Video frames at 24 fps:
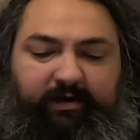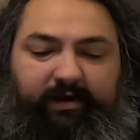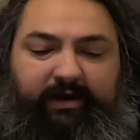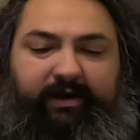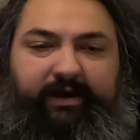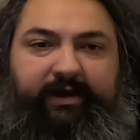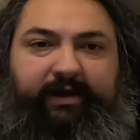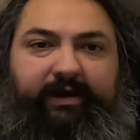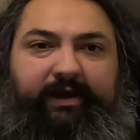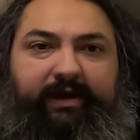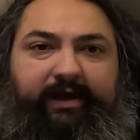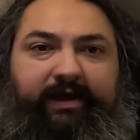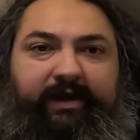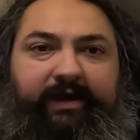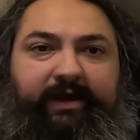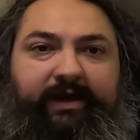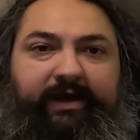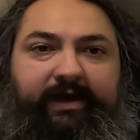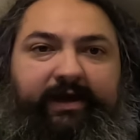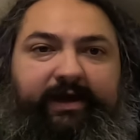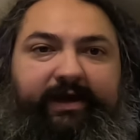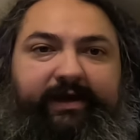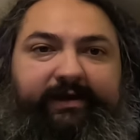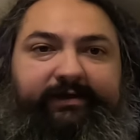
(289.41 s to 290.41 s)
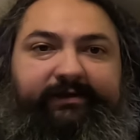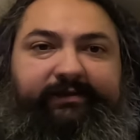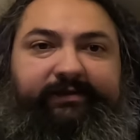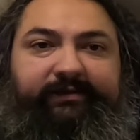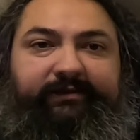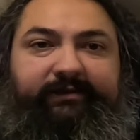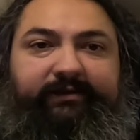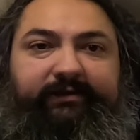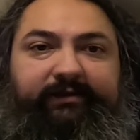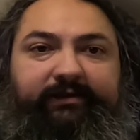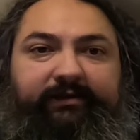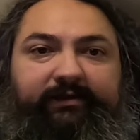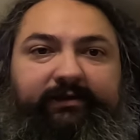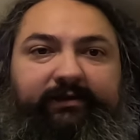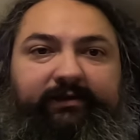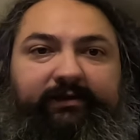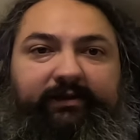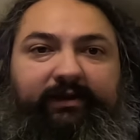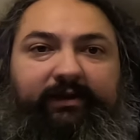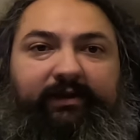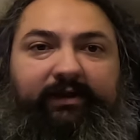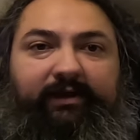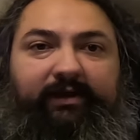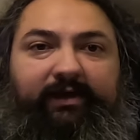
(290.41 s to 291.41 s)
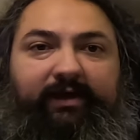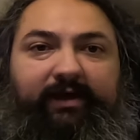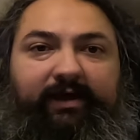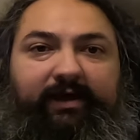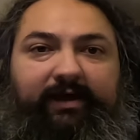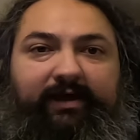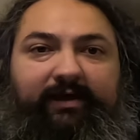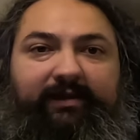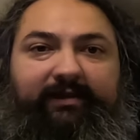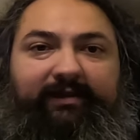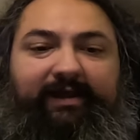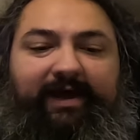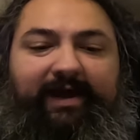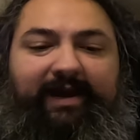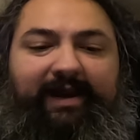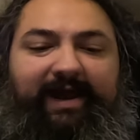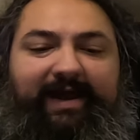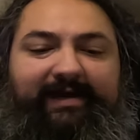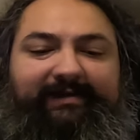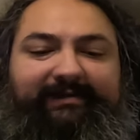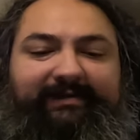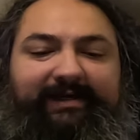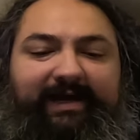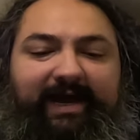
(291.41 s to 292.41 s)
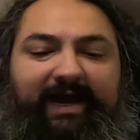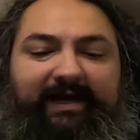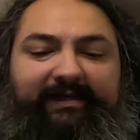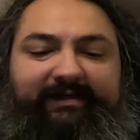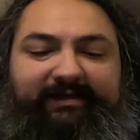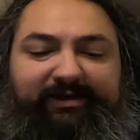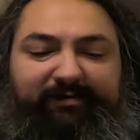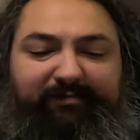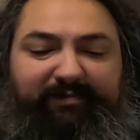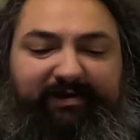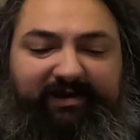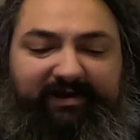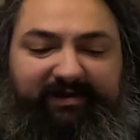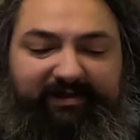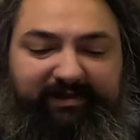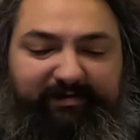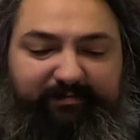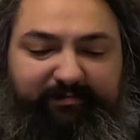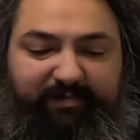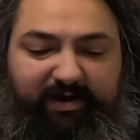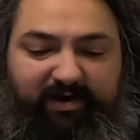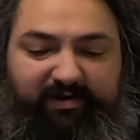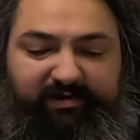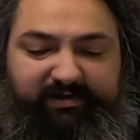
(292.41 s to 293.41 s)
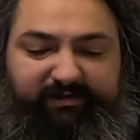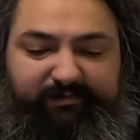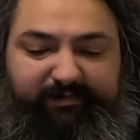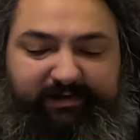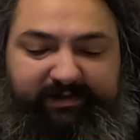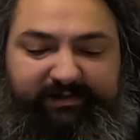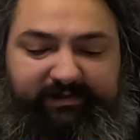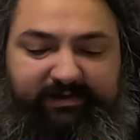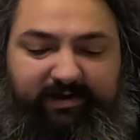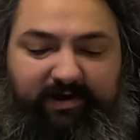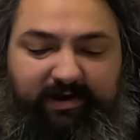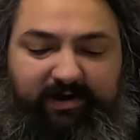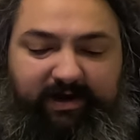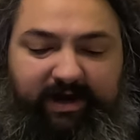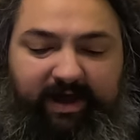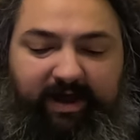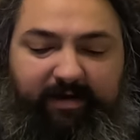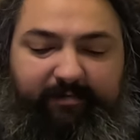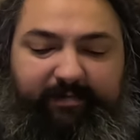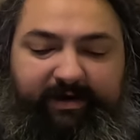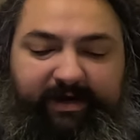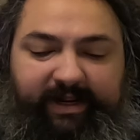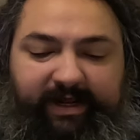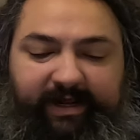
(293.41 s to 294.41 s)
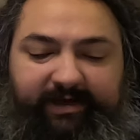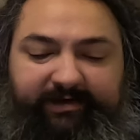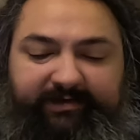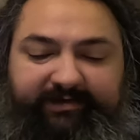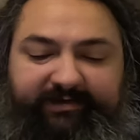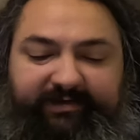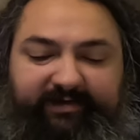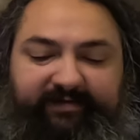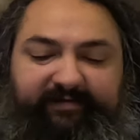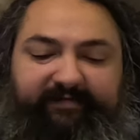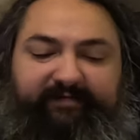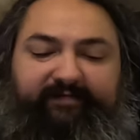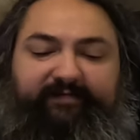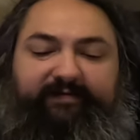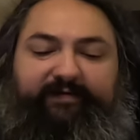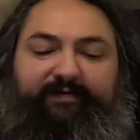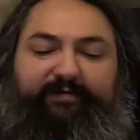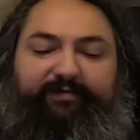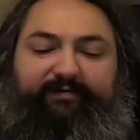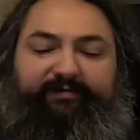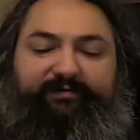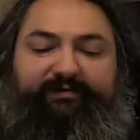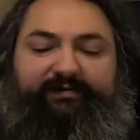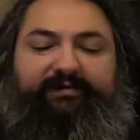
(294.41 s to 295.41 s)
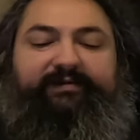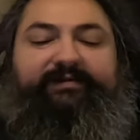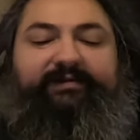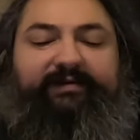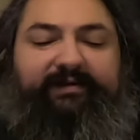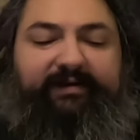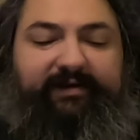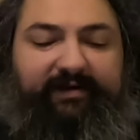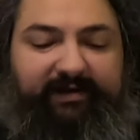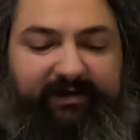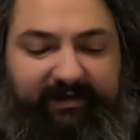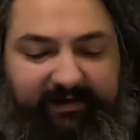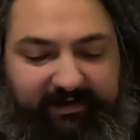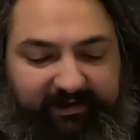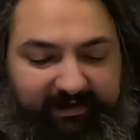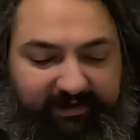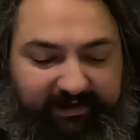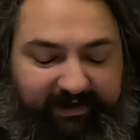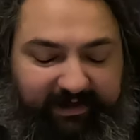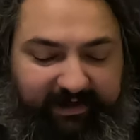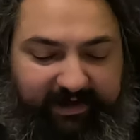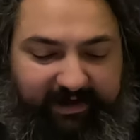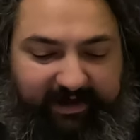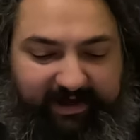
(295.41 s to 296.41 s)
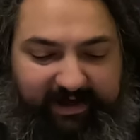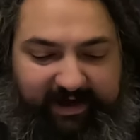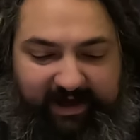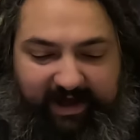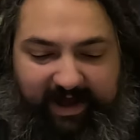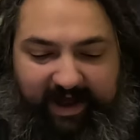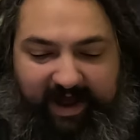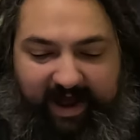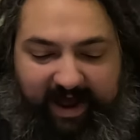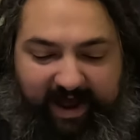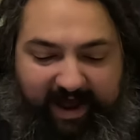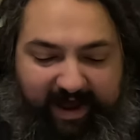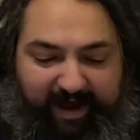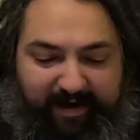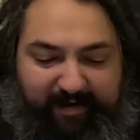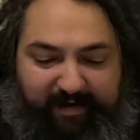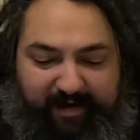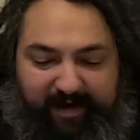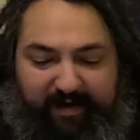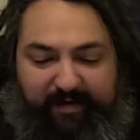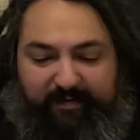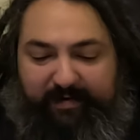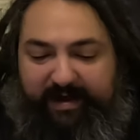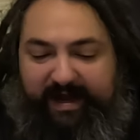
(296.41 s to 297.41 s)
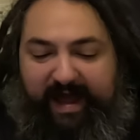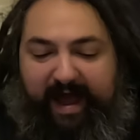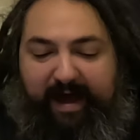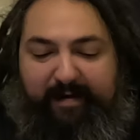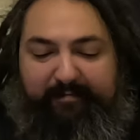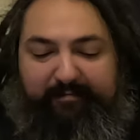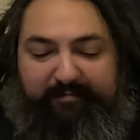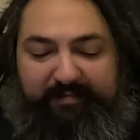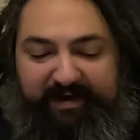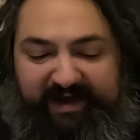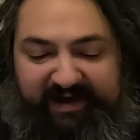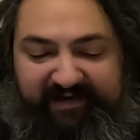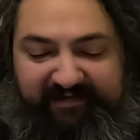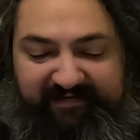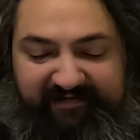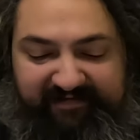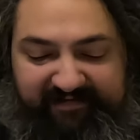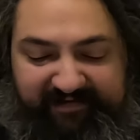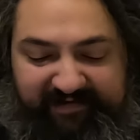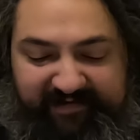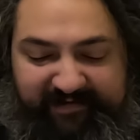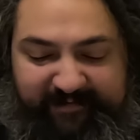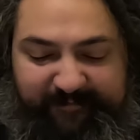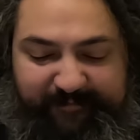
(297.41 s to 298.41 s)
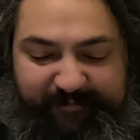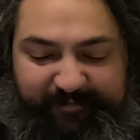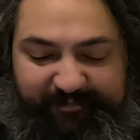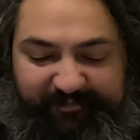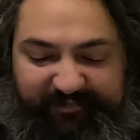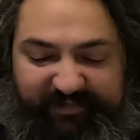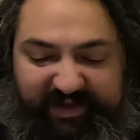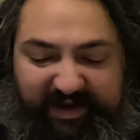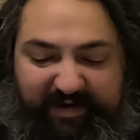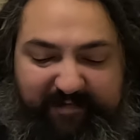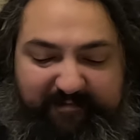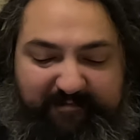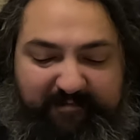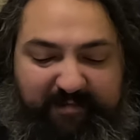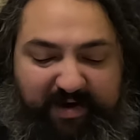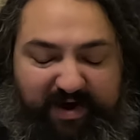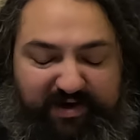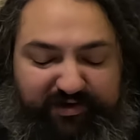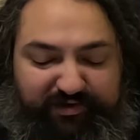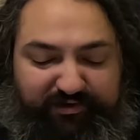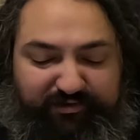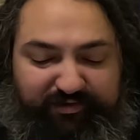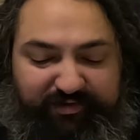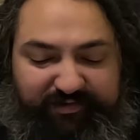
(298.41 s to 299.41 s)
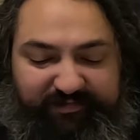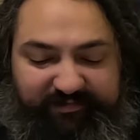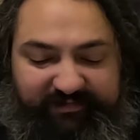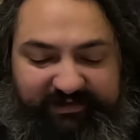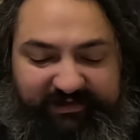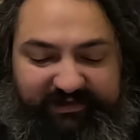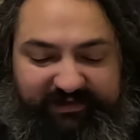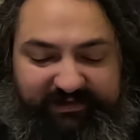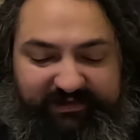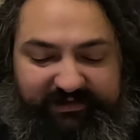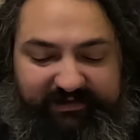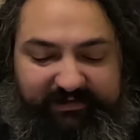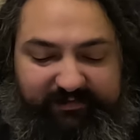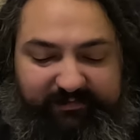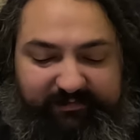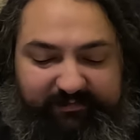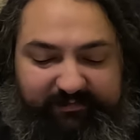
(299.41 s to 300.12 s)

it is. That has got to be the most bizarre combination of foods. We got beef, mushrooms,